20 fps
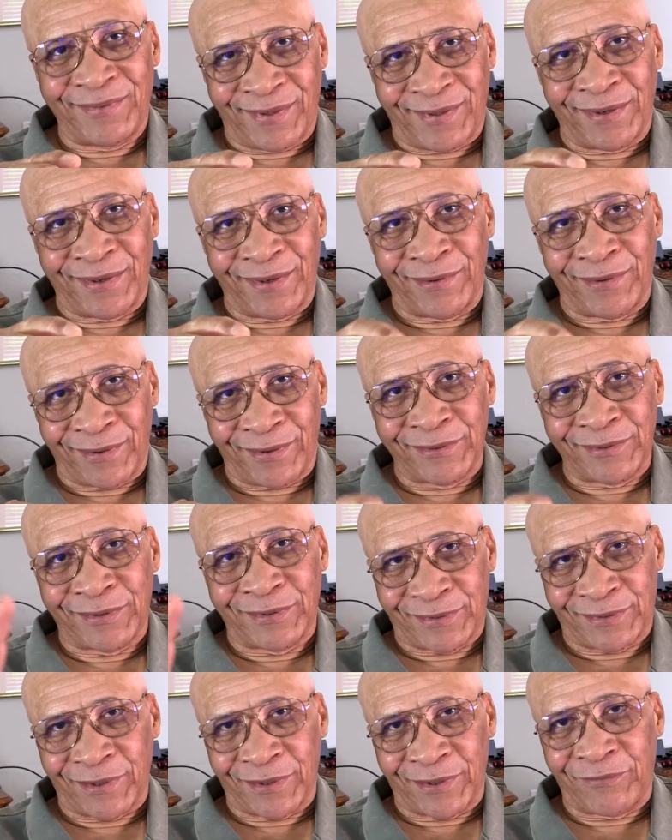They learn
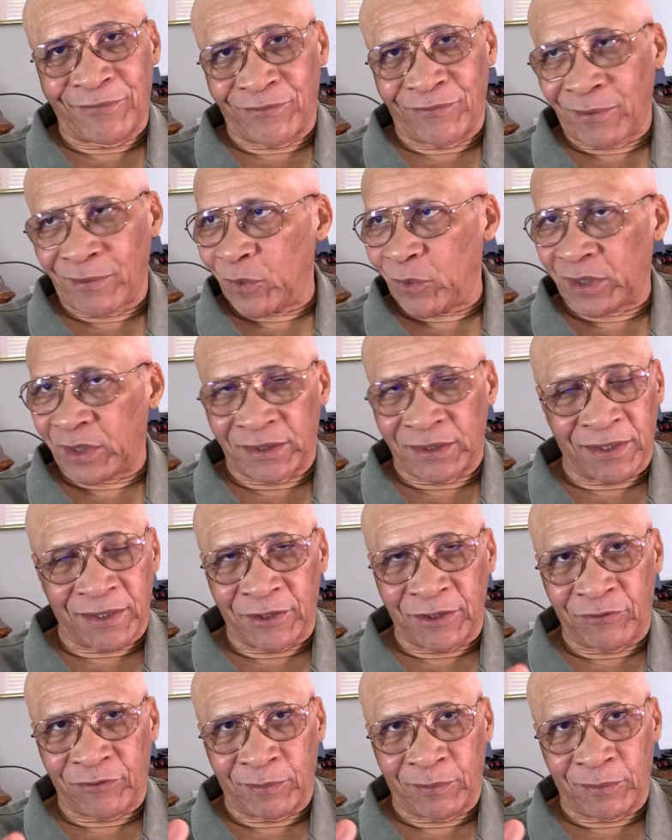stuff from one another,